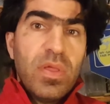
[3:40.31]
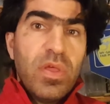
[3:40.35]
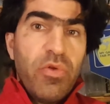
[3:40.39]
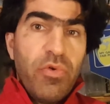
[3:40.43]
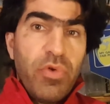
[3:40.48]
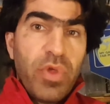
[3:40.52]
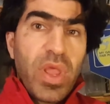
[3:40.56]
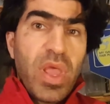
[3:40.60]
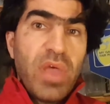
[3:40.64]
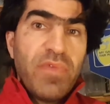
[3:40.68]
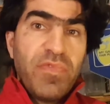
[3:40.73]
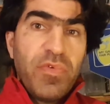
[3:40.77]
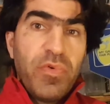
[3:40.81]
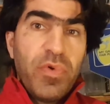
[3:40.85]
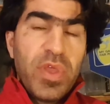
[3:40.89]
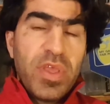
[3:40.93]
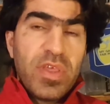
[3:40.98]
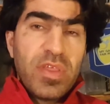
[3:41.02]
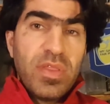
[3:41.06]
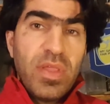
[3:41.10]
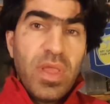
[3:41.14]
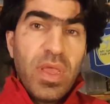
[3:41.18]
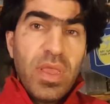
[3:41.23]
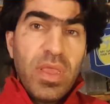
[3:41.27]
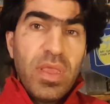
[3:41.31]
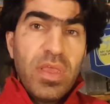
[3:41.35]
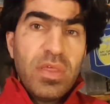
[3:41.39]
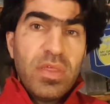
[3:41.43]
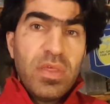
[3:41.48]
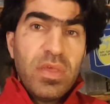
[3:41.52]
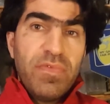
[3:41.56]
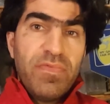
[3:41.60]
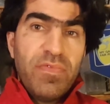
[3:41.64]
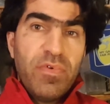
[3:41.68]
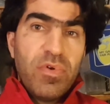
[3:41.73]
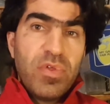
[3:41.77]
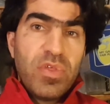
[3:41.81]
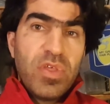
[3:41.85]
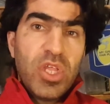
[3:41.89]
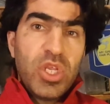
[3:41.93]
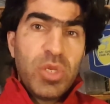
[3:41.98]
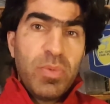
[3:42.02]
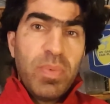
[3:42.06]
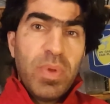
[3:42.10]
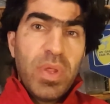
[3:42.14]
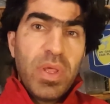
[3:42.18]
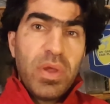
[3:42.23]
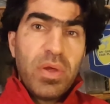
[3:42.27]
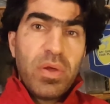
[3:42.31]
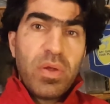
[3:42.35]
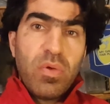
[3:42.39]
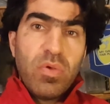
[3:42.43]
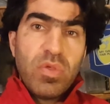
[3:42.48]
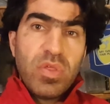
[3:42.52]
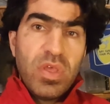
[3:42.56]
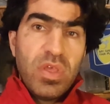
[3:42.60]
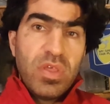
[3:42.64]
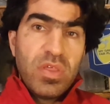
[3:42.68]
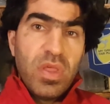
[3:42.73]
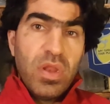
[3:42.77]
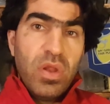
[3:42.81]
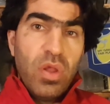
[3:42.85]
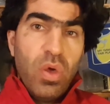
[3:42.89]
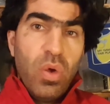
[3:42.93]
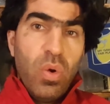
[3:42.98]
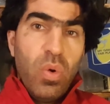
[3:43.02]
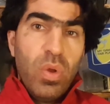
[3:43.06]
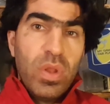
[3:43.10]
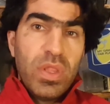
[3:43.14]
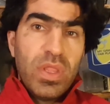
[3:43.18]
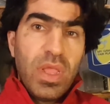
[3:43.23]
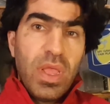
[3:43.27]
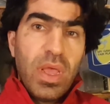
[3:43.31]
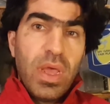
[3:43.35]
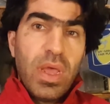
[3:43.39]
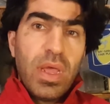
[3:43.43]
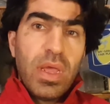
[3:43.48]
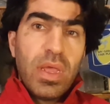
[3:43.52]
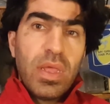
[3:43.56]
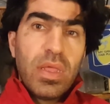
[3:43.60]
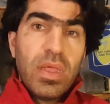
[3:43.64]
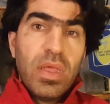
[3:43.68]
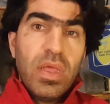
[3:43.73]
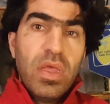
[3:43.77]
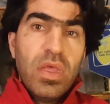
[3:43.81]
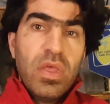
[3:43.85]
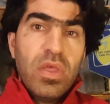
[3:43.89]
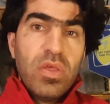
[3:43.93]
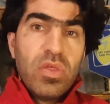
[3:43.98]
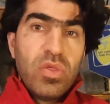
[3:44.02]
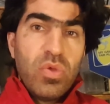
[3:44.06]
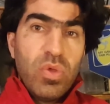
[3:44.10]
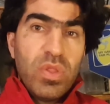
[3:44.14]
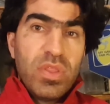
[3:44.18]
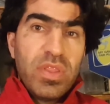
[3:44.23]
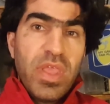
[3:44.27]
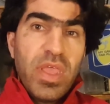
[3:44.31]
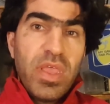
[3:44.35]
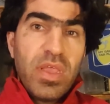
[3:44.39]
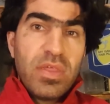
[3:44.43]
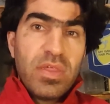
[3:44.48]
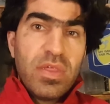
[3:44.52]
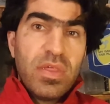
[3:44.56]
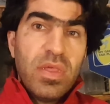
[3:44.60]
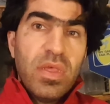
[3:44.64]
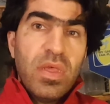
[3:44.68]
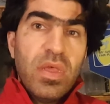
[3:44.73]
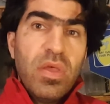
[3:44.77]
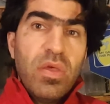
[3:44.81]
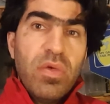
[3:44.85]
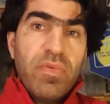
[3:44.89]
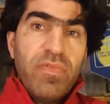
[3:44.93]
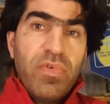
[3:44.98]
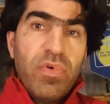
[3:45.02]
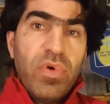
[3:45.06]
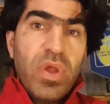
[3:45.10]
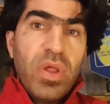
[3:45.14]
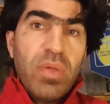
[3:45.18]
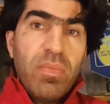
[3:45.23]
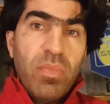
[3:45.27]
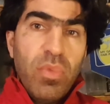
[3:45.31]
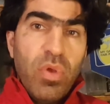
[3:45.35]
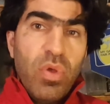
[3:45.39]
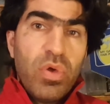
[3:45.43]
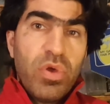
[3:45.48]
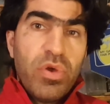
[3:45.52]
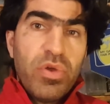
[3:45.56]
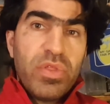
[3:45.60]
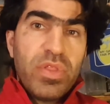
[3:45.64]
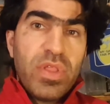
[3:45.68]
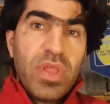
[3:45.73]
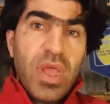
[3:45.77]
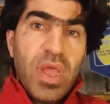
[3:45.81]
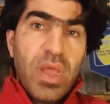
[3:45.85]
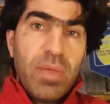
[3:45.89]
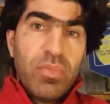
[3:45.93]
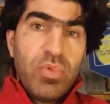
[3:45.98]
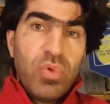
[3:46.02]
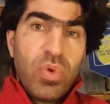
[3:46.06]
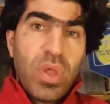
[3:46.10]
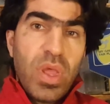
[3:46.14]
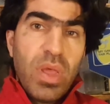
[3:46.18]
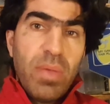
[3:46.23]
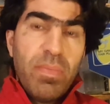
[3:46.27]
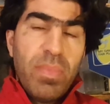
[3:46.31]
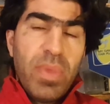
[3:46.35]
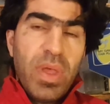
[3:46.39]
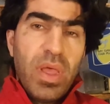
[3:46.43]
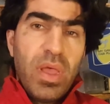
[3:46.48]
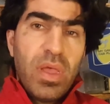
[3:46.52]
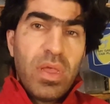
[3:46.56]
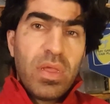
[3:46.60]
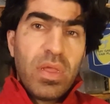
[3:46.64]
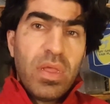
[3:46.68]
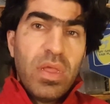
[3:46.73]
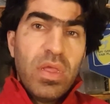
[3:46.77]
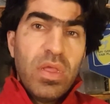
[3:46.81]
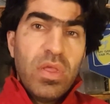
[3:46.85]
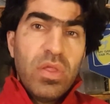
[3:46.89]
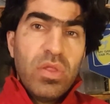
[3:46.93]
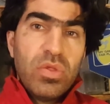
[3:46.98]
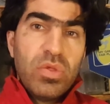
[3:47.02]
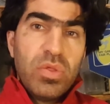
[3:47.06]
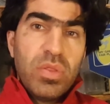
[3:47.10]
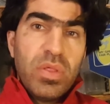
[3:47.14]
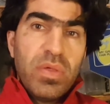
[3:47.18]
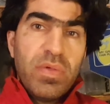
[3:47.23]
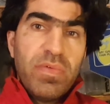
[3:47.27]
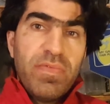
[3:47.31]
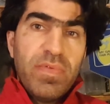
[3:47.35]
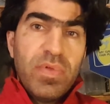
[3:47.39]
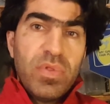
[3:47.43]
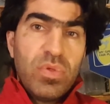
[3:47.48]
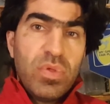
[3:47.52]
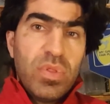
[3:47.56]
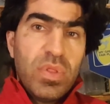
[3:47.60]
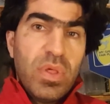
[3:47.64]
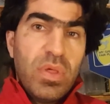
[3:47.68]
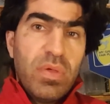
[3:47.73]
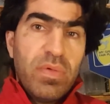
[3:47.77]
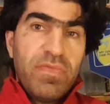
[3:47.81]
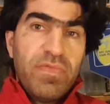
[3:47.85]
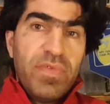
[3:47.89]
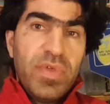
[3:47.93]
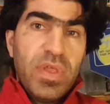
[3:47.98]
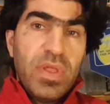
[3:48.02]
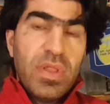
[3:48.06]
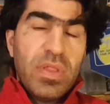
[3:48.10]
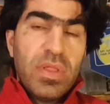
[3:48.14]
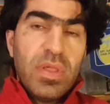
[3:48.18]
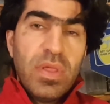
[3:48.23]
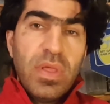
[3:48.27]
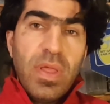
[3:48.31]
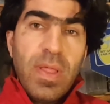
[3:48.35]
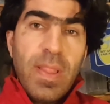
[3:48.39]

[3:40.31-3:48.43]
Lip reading: Recovery is not easy for such a player because he's an old guy, so it takes for him longer time to come back to the field.